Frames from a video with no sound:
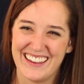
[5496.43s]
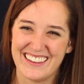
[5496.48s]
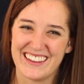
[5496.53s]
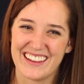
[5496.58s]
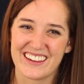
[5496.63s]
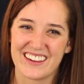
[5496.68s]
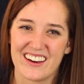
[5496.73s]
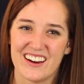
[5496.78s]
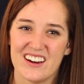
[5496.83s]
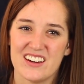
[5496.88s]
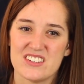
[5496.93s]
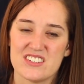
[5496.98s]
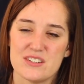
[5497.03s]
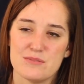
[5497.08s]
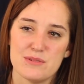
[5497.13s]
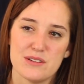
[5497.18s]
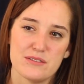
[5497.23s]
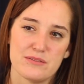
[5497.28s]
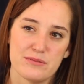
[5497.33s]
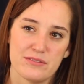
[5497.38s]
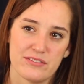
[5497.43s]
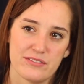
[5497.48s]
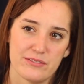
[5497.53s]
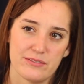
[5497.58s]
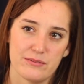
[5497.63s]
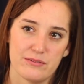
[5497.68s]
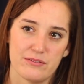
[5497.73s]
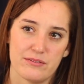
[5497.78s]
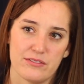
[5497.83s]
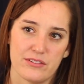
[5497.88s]
That God should be
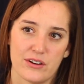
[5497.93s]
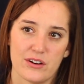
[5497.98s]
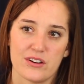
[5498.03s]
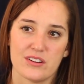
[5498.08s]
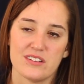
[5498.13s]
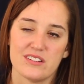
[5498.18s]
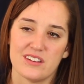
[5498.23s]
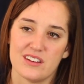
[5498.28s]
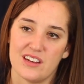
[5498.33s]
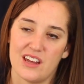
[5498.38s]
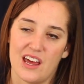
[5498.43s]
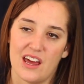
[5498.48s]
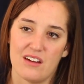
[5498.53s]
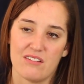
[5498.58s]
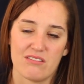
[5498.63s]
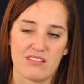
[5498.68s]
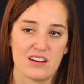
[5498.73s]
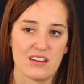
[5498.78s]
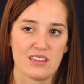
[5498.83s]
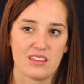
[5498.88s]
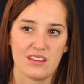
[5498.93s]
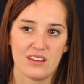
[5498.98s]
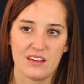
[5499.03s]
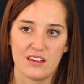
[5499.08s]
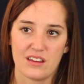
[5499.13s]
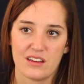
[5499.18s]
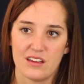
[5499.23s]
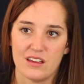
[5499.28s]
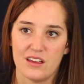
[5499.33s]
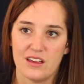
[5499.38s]
first in
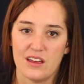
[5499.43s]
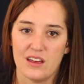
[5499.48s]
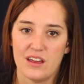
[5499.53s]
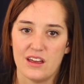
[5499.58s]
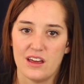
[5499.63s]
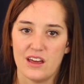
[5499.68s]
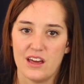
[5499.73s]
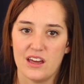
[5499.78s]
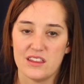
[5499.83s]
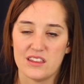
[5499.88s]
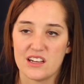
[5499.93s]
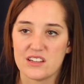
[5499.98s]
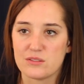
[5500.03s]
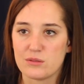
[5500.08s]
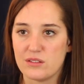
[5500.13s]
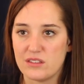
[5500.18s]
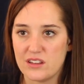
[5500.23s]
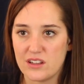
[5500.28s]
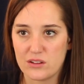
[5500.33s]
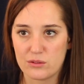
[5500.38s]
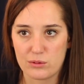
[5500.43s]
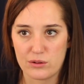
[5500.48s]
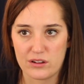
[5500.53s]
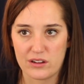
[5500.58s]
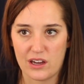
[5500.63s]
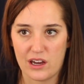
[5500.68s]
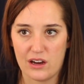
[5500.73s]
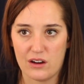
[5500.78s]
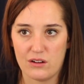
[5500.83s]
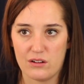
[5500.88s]
everything, and that's when things
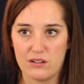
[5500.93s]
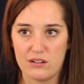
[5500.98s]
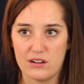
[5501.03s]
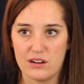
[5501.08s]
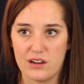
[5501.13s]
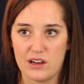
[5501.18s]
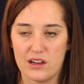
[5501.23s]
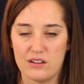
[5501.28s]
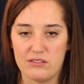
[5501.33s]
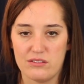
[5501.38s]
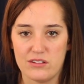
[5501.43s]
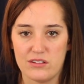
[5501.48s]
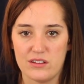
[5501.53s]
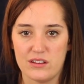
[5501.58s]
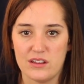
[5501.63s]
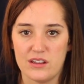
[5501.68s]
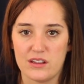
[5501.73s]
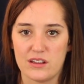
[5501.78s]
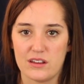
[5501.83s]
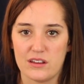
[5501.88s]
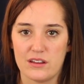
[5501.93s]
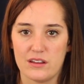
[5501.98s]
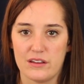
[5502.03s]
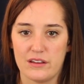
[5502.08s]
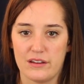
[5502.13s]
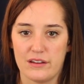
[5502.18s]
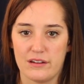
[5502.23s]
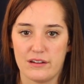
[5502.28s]
work out. I feel like